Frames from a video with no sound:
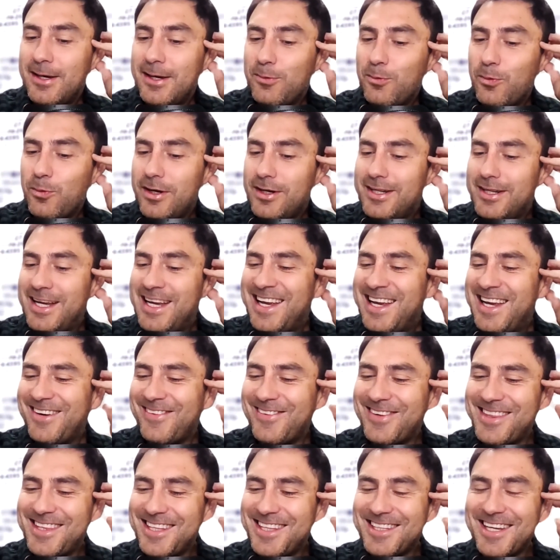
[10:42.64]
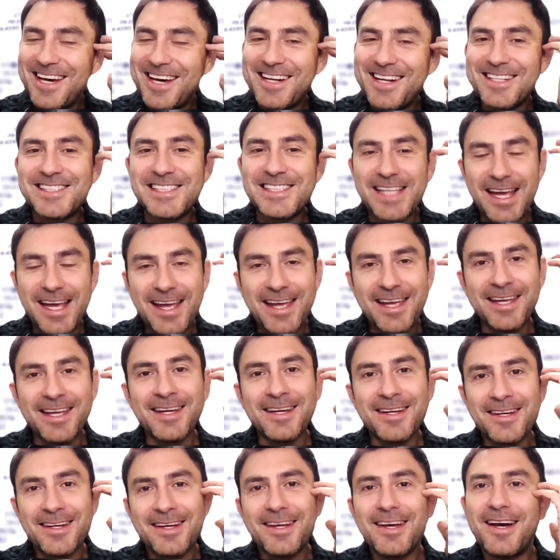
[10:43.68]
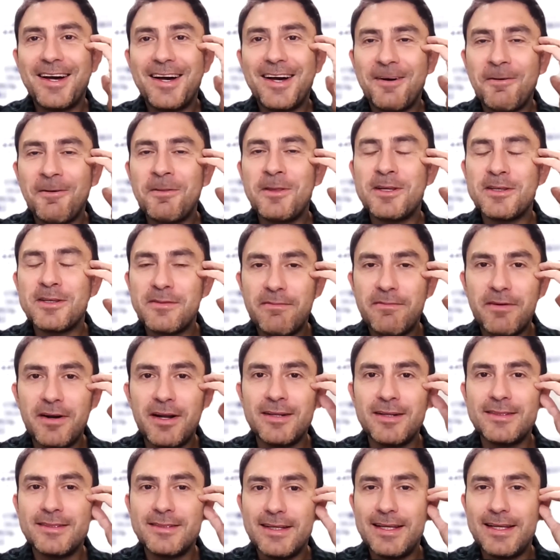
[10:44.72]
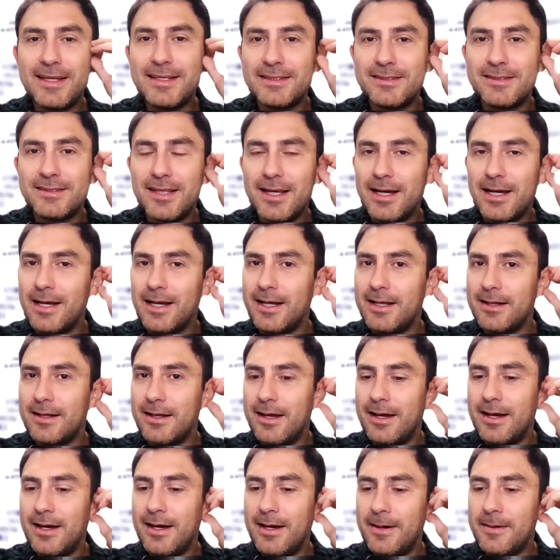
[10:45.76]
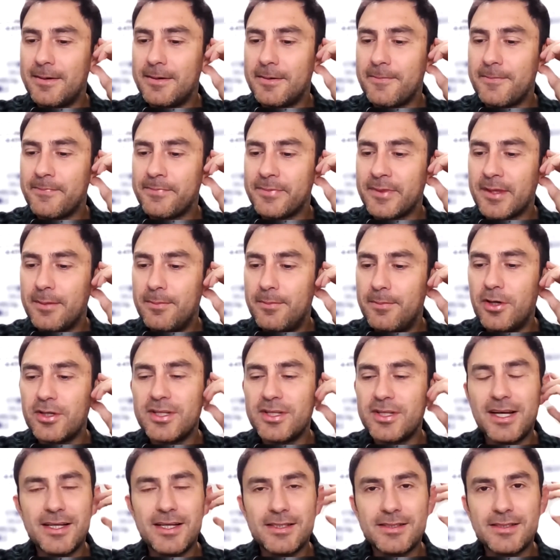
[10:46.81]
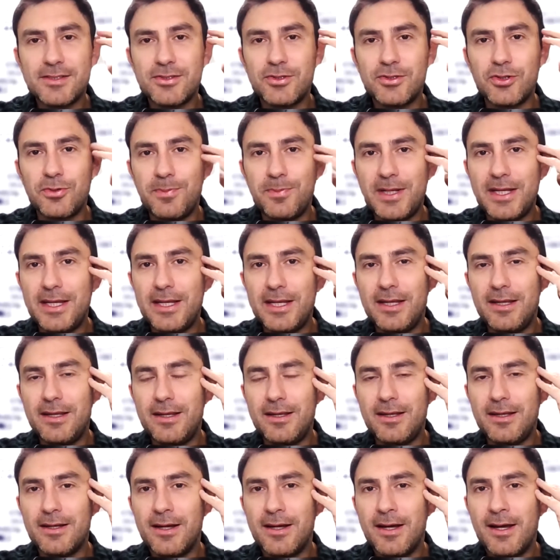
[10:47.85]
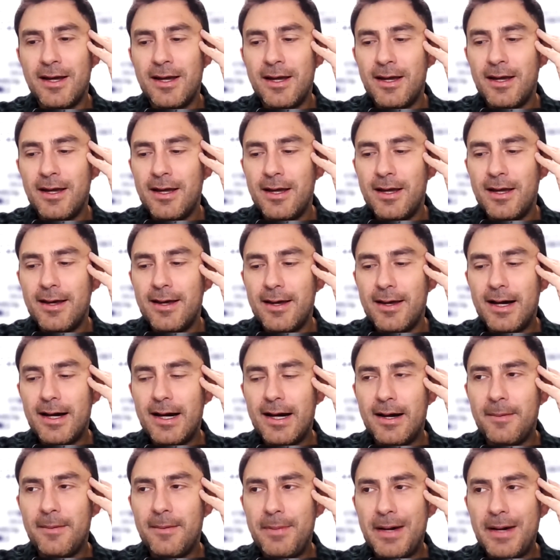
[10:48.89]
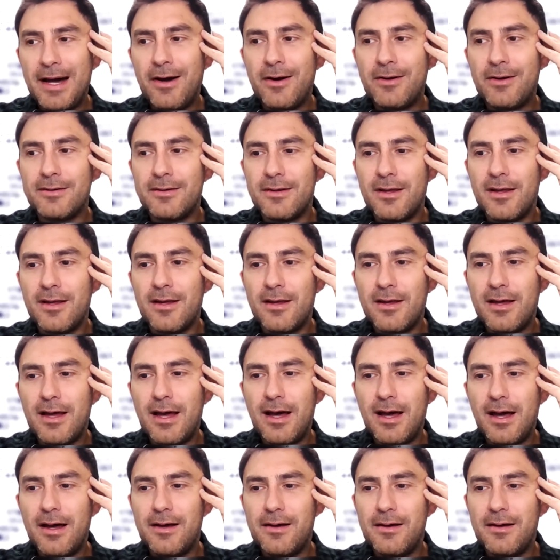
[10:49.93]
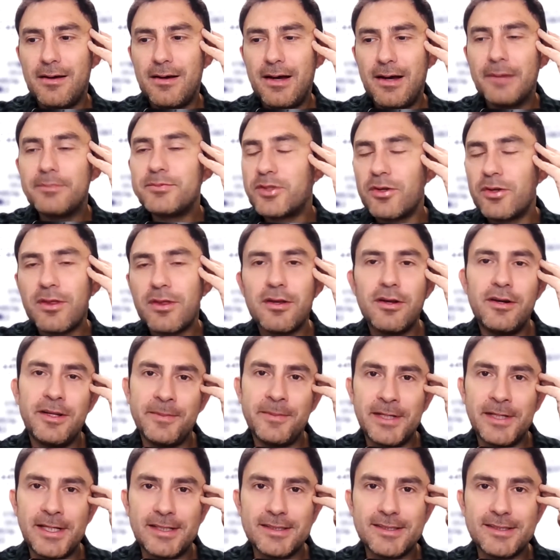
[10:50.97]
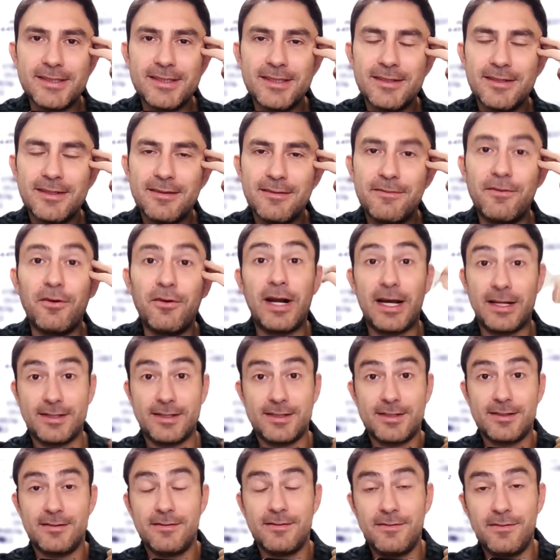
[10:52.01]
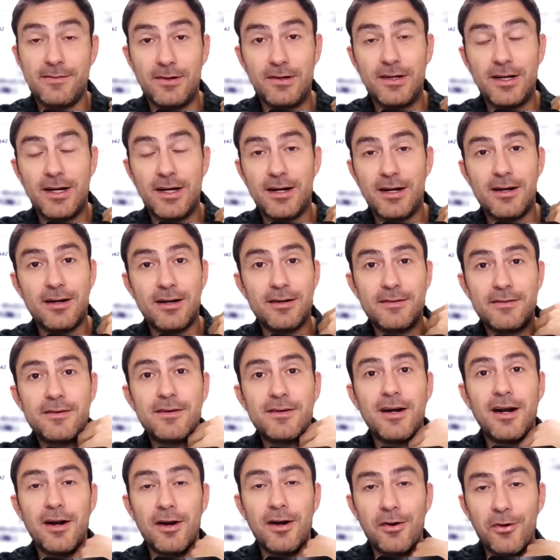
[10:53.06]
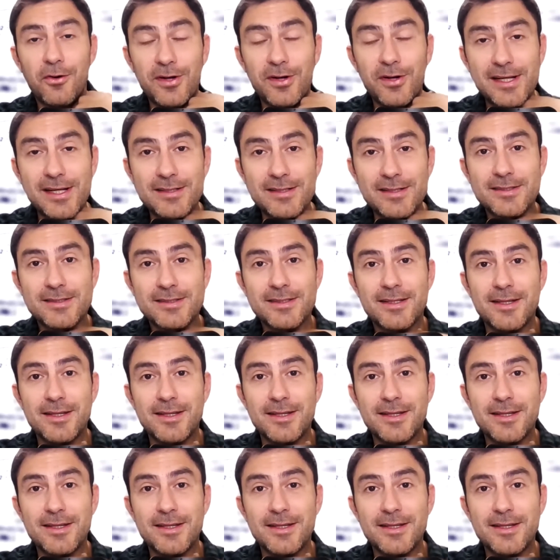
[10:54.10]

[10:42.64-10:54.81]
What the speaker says: what the data is saying on this front is that podcasts should be about up to 30 minutes for us, for our audience.